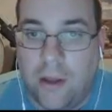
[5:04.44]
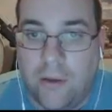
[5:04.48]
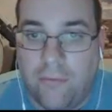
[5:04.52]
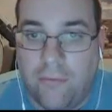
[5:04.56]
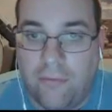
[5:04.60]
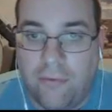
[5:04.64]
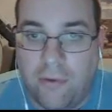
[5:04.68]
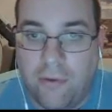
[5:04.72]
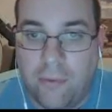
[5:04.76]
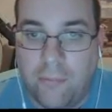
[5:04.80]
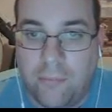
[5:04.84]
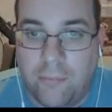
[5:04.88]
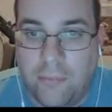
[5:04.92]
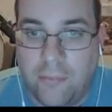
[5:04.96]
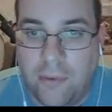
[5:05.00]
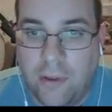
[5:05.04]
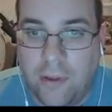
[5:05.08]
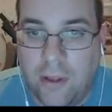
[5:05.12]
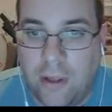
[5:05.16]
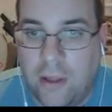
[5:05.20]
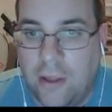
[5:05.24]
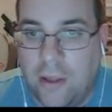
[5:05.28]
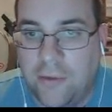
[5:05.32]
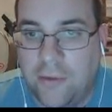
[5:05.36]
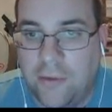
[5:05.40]
from
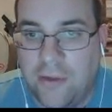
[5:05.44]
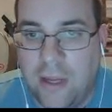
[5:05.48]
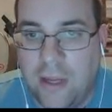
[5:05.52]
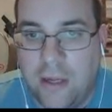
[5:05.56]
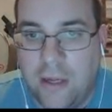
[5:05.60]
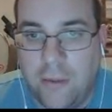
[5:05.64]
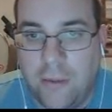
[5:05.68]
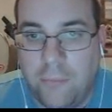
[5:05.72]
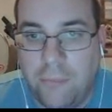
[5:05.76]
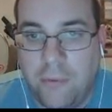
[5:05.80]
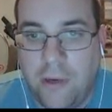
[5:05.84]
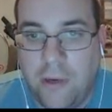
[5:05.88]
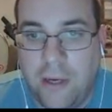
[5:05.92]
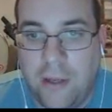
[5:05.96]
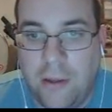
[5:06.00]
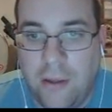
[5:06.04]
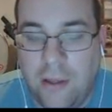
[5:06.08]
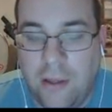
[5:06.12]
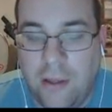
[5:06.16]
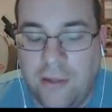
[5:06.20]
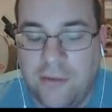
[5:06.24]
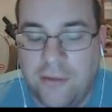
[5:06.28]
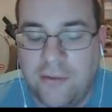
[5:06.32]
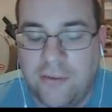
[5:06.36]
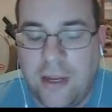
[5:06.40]
the
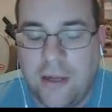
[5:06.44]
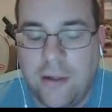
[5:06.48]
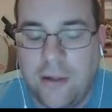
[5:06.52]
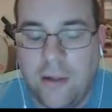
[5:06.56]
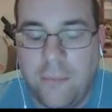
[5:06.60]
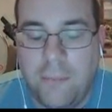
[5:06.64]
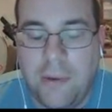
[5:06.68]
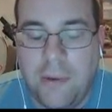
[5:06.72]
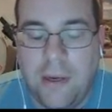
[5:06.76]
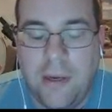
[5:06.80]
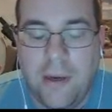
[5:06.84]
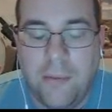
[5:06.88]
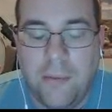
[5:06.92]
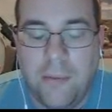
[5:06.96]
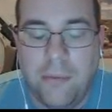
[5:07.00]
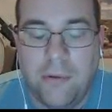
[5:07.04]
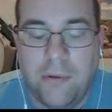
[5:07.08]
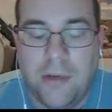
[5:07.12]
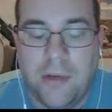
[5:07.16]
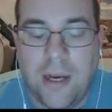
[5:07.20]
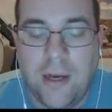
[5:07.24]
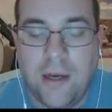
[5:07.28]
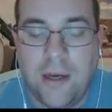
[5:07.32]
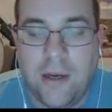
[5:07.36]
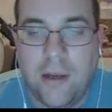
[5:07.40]
Encyclopedia
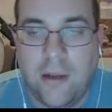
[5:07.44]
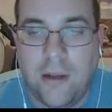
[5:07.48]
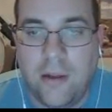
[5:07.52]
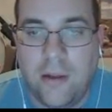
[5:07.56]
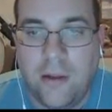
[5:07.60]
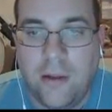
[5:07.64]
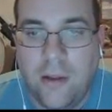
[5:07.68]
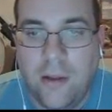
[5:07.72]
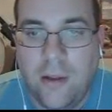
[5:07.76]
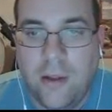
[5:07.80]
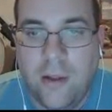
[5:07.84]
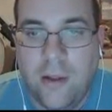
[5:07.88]
Britannica.